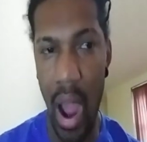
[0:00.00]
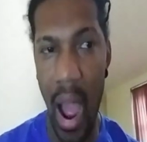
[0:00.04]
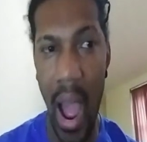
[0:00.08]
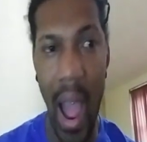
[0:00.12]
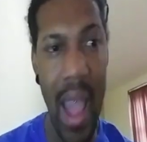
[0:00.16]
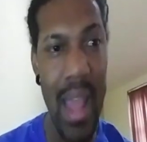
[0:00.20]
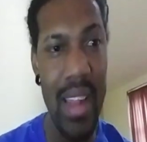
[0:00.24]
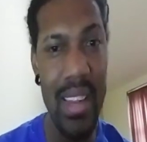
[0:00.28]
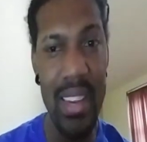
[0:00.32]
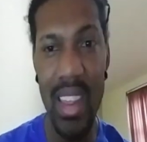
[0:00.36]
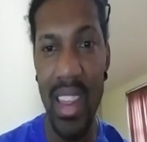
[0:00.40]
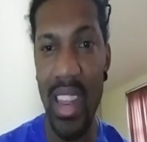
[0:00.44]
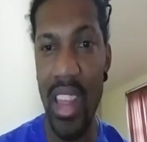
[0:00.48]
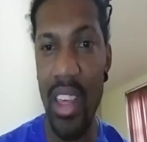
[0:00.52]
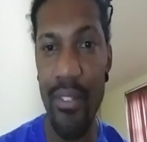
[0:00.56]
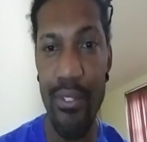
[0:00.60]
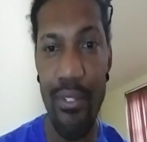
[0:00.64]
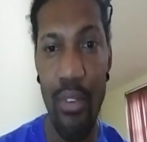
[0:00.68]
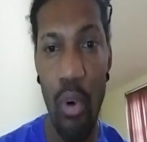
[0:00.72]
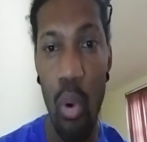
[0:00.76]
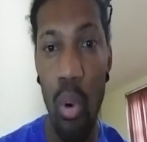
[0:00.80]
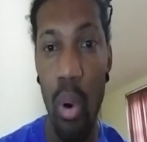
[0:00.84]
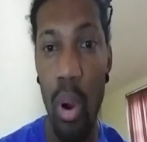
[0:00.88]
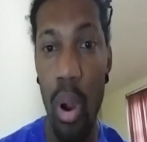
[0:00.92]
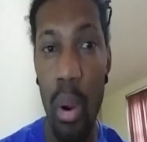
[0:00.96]
I did it
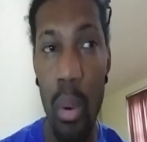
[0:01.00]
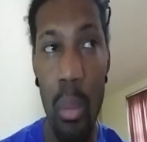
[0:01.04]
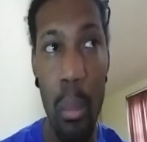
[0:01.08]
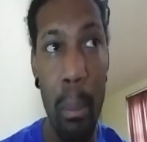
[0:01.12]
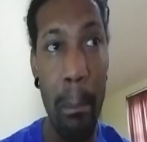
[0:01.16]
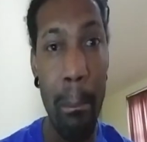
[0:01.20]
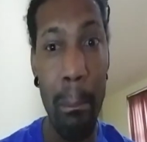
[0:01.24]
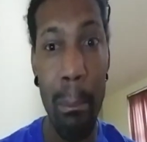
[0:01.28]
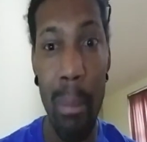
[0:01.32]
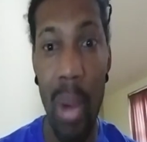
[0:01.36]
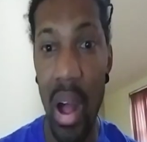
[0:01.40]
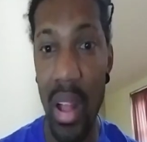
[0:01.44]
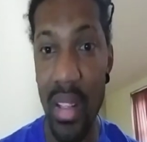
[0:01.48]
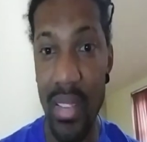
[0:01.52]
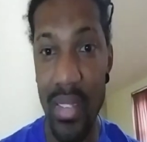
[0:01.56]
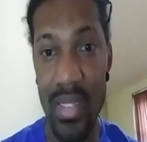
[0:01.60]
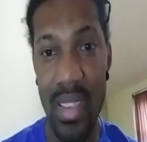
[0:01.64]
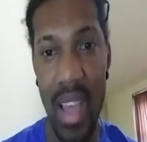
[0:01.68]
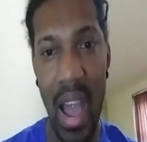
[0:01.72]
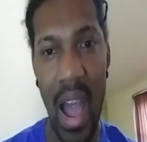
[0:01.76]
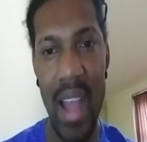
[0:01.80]
for months.